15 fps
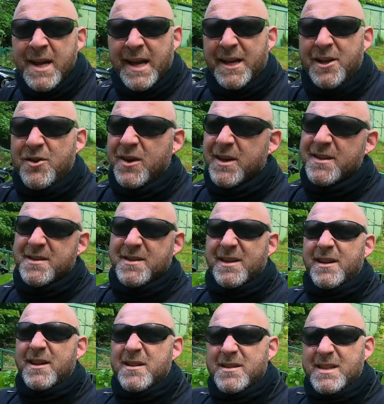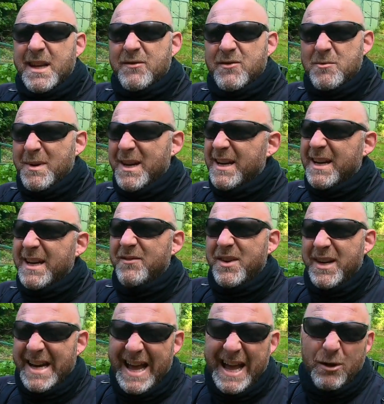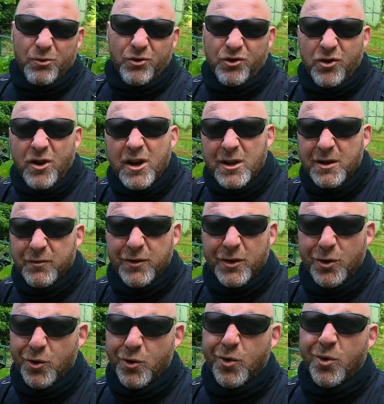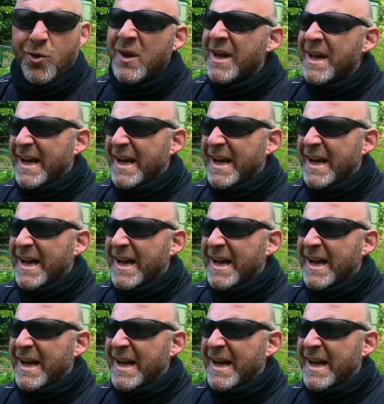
and you consider yourself to be living outside of the law,